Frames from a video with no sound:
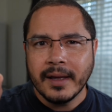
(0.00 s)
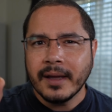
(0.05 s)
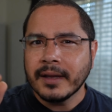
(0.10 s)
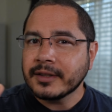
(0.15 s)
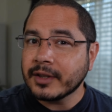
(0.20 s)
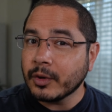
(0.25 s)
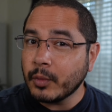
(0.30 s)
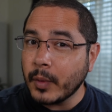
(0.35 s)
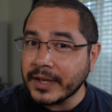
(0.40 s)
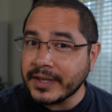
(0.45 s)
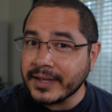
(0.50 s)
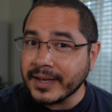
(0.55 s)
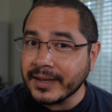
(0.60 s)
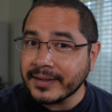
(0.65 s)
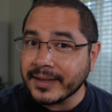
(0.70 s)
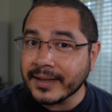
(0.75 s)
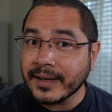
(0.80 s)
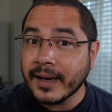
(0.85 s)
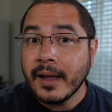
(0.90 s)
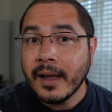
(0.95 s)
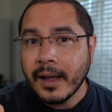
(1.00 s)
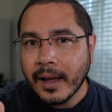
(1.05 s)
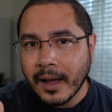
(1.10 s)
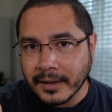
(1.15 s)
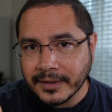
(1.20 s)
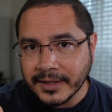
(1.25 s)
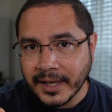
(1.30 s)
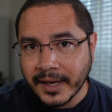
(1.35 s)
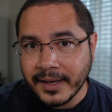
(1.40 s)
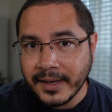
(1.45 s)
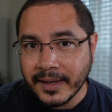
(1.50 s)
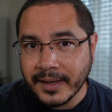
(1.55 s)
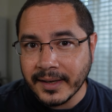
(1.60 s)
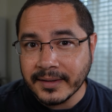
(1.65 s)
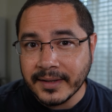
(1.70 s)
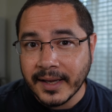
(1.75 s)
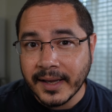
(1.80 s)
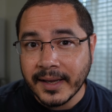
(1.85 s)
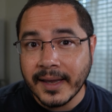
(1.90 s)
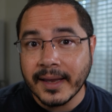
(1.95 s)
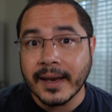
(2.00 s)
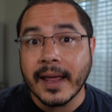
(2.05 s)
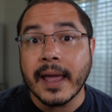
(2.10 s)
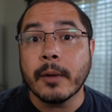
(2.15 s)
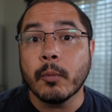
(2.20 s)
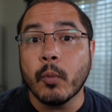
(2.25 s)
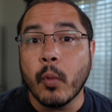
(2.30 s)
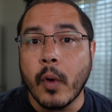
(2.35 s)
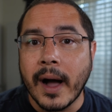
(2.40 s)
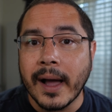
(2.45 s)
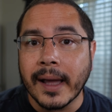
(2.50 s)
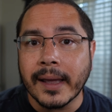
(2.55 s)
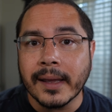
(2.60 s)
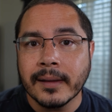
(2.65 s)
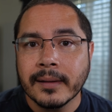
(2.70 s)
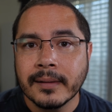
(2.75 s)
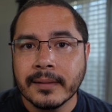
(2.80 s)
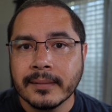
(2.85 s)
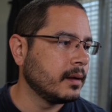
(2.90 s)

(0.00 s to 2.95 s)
So which is it? I'll tell you in a second and why.